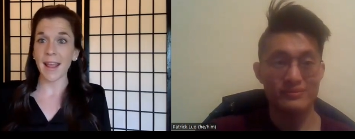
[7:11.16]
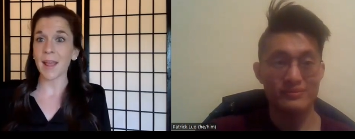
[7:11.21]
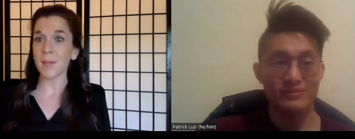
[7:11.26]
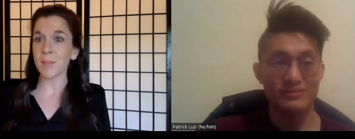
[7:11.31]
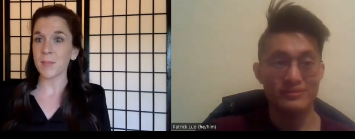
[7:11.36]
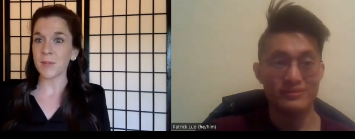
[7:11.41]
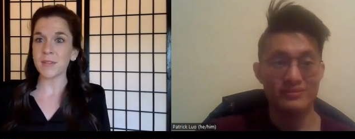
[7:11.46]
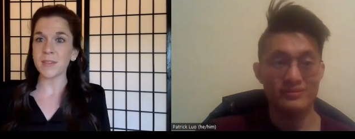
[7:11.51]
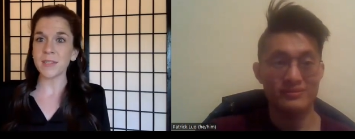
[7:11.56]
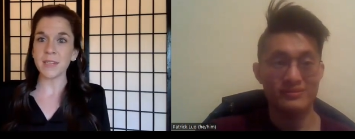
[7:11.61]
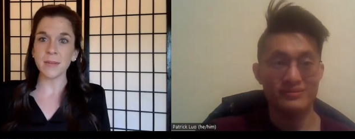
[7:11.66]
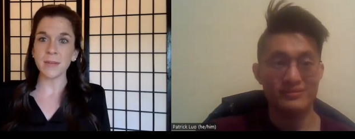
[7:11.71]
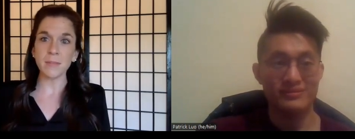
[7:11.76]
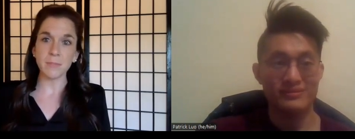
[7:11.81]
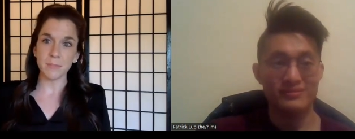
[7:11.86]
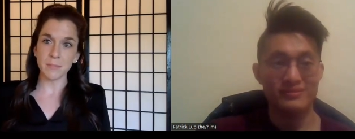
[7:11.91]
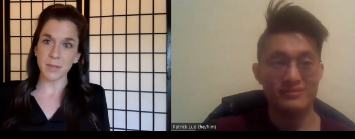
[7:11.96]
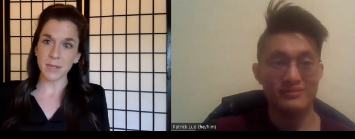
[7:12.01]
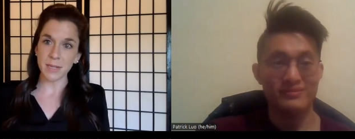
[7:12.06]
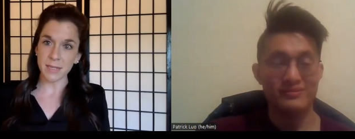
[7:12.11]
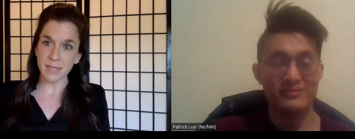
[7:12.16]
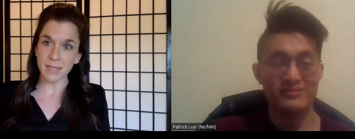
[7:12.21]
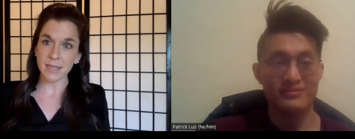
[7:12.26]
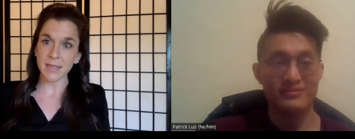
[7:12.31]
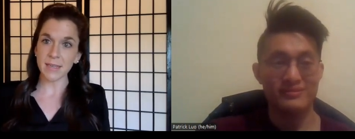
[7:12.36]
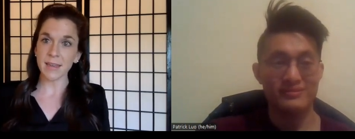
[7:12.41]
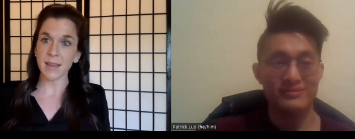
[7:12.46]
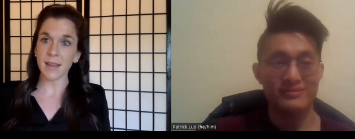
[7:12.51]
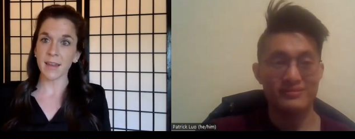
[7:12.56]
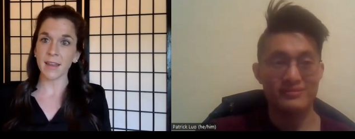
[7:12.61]
Speaker 1: an amputee
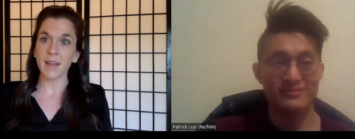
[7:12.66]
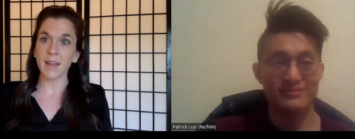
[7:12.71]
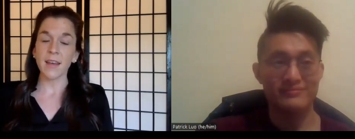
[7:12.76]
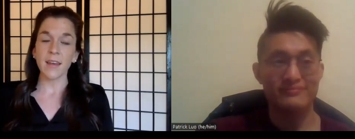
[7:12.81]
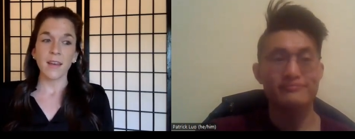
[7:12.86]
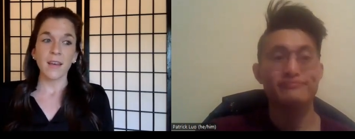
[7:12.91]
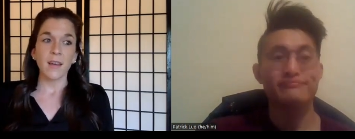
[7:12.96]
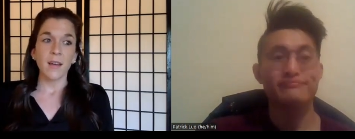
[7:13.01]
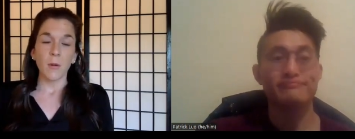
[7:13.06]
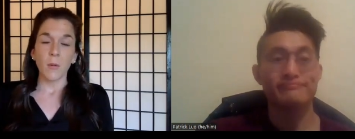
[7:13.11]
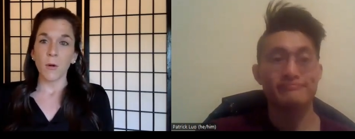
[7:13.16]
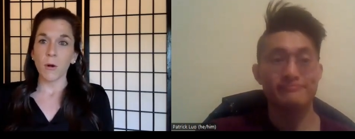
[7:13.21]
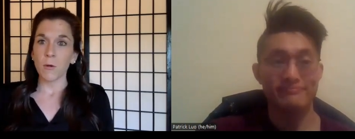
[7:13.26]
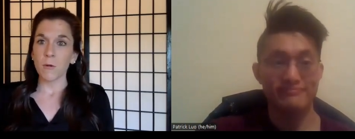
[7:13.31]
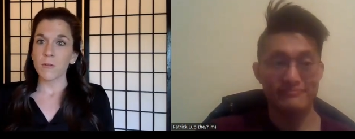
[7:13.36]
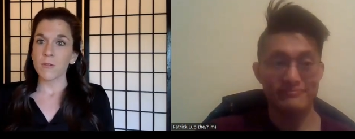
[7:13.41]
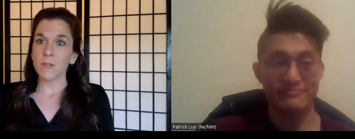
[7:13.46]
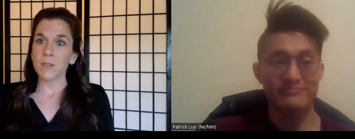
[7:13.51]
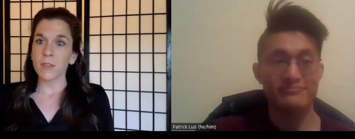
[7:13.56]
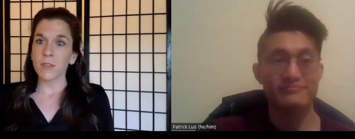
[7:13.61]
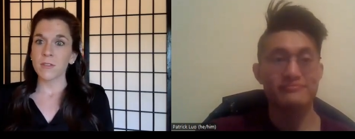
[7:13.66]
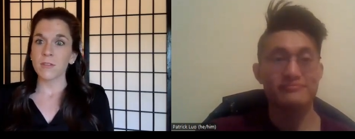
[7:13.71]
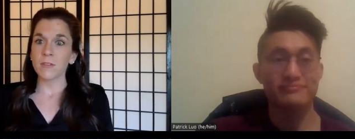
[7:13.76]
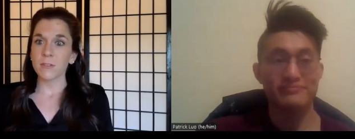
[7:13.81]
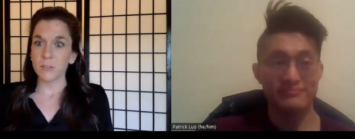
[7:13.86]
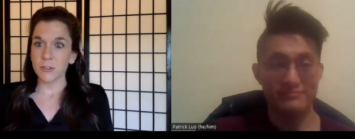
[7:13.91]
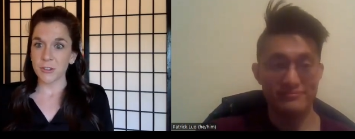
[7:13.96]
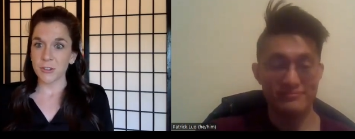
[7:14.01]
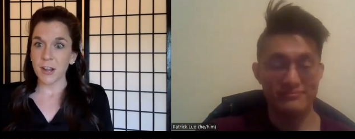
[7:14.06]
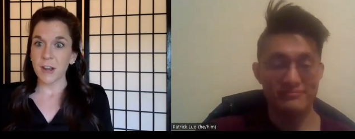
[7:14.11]
pt and work with the
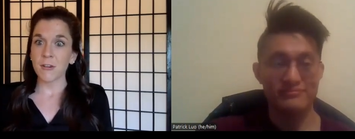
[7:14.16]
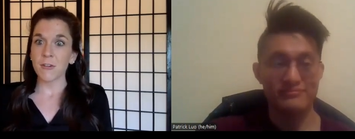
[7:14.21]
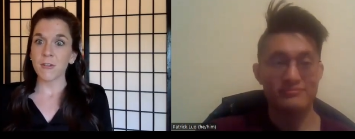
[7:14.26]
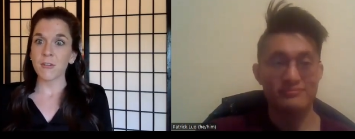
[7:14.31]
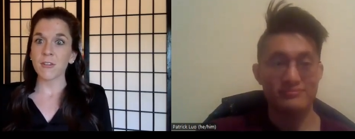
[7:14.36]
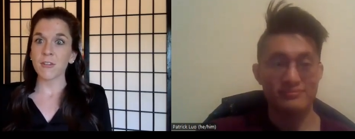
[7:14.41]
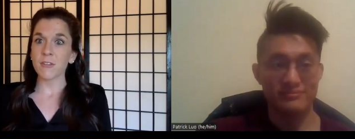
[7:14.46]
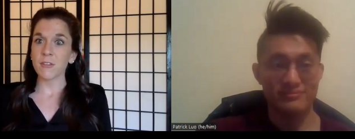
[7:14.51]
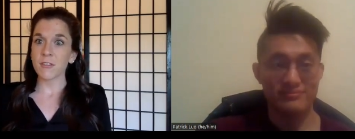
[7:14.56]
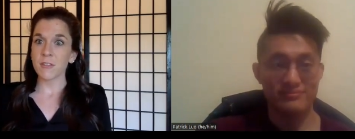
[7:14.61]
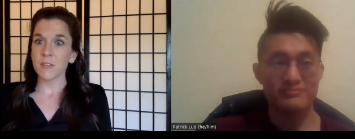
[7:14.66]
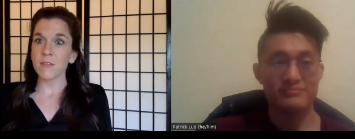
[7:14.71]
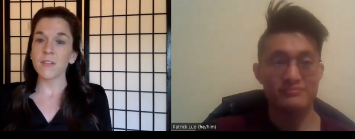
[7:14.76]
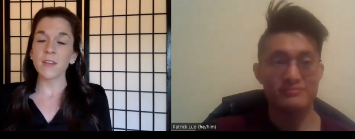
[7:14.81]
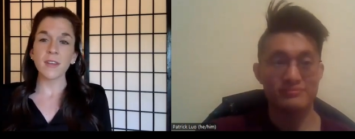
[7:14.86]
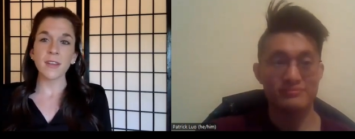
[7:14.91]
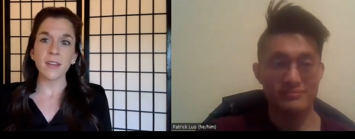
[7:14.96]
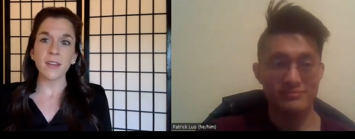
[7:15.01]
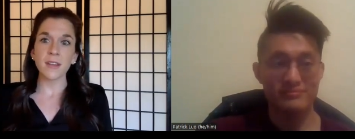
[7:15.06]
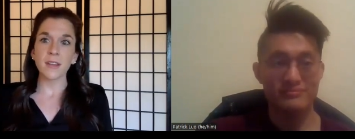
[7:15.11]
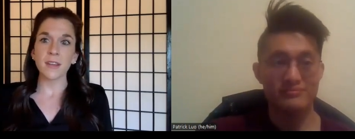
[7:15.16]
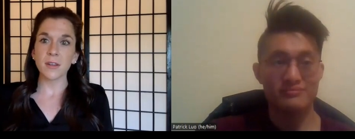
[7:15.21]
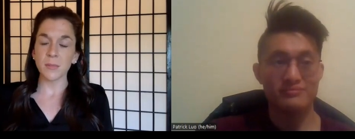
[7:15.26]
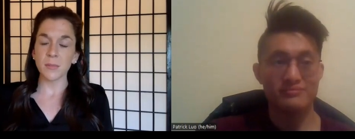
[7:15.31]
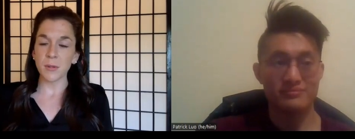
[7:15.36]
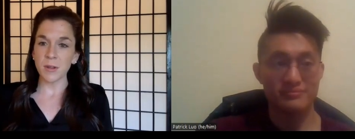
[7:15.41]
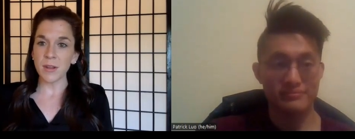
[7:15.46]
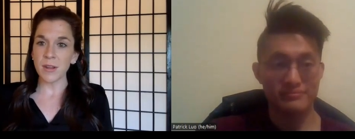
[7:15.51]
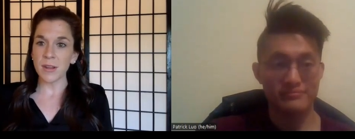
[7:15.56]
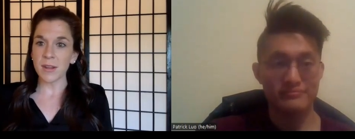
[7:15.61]
general civilian
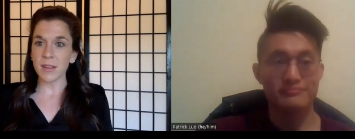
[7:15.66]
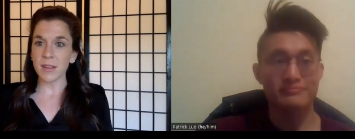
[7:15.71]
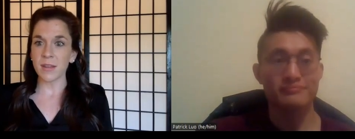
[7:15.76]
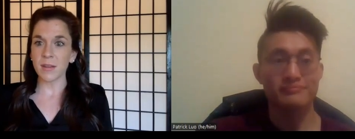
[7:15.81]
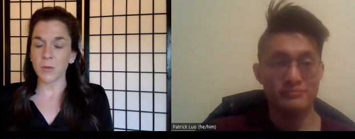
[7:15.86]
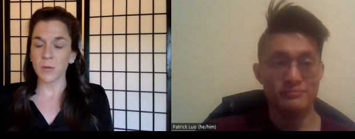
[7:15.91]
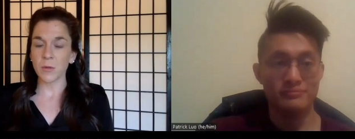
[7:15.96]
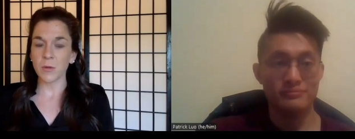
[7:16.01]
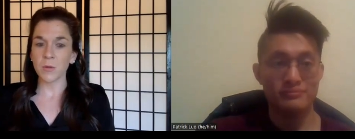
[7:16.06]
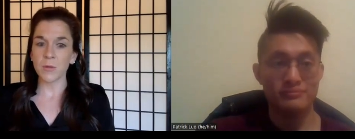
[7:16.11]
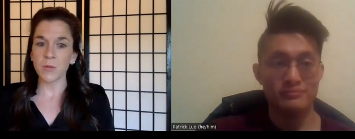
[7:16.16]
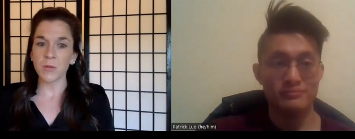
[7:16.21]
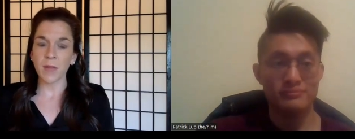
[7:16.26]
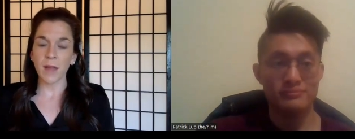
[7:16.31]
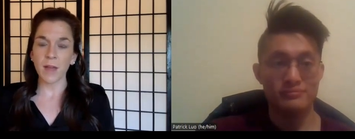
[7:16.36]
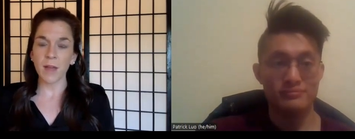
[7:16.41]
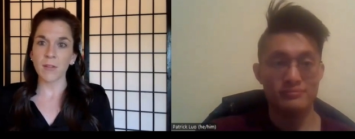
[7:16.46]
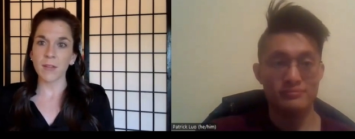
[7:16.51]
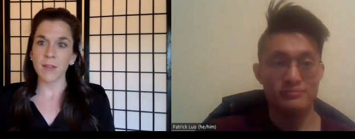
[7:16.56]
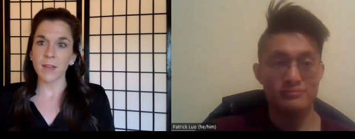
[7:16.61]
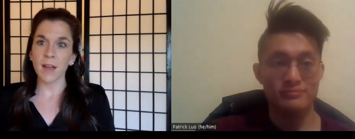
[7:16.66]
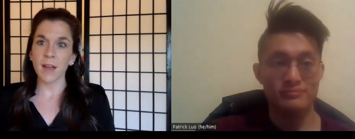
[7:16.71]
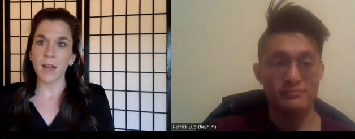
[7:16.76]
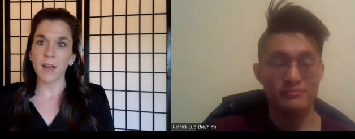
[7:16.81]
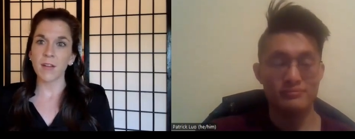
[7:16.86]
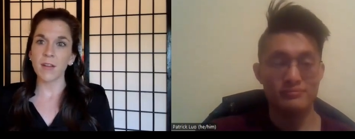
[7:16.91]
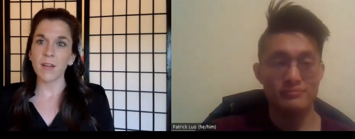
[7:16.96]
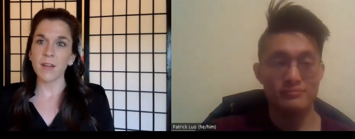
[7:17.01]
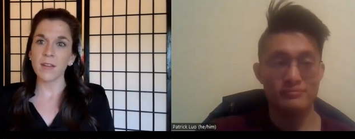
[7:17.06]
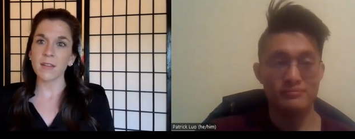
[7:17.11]
community who is at really
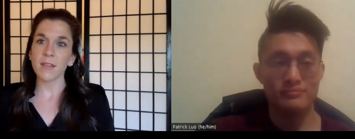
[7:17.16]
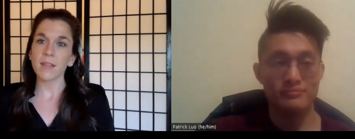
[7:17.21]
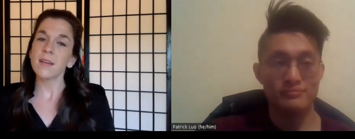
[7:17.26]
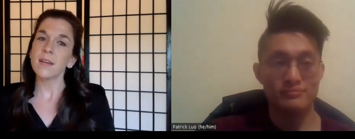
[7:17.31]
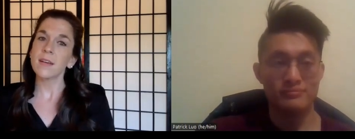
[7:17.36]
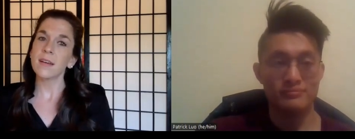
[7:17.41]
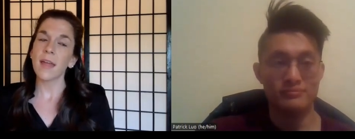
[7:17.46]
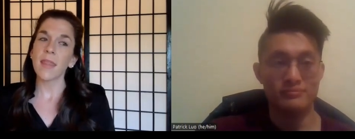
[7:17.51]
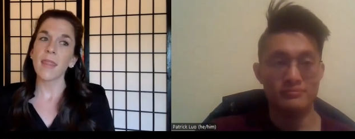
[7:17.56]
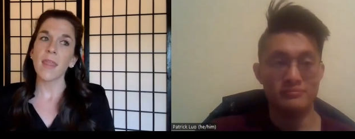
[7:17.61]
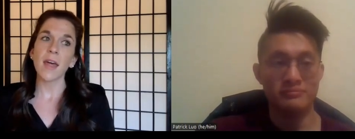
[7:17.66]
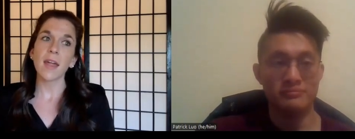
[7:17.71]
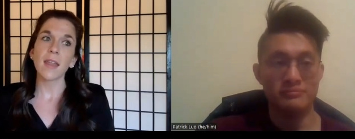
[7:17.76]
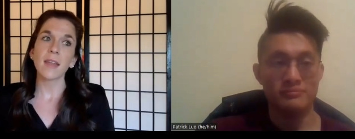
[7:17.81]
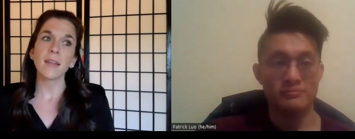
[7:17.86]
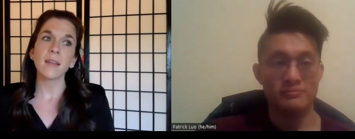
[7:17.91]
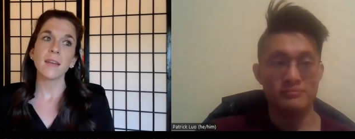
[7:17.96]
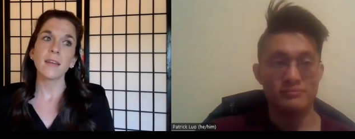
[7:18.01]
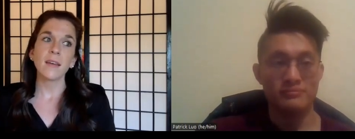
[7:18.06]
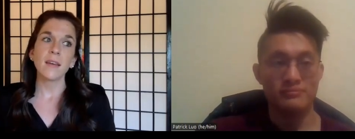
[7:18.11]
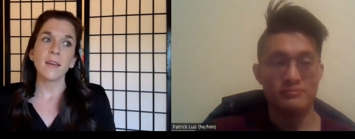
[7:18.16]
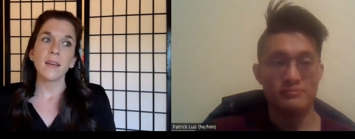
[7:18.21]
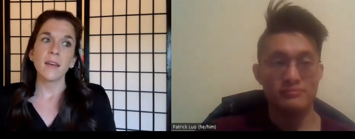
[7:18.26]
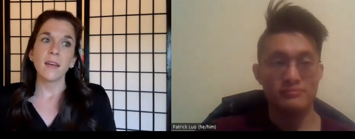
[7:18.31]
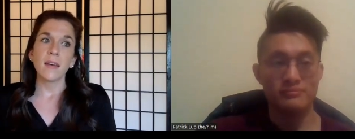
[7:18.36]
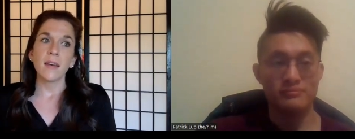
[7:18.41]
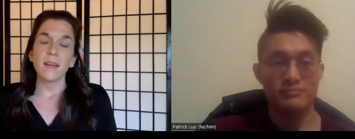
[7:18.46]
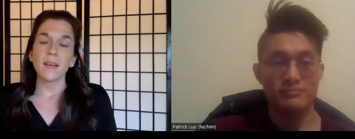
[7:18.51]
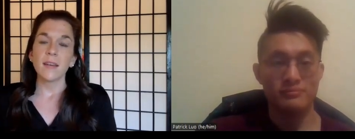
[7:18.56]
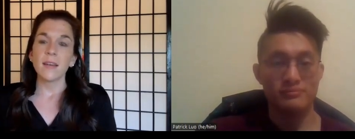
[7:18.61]
high risk and then
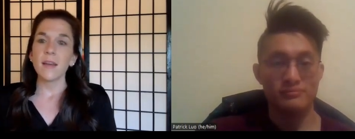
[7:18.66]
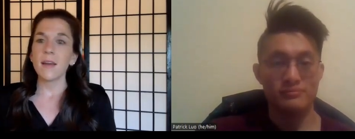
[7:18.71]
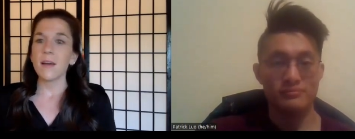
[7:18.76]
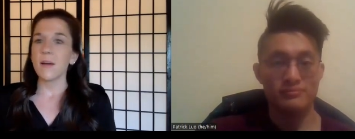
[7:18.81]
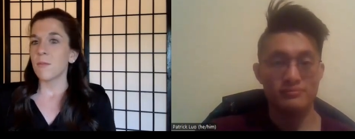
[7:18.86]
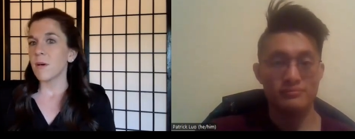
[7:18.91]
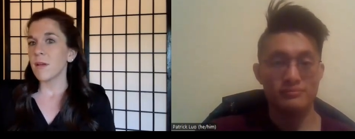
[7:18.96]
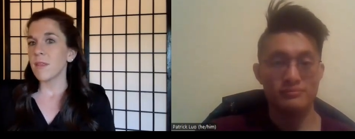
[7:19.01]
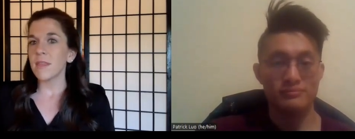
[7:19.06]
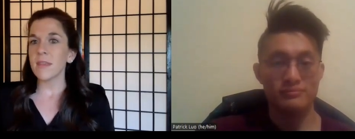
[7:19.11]
yeah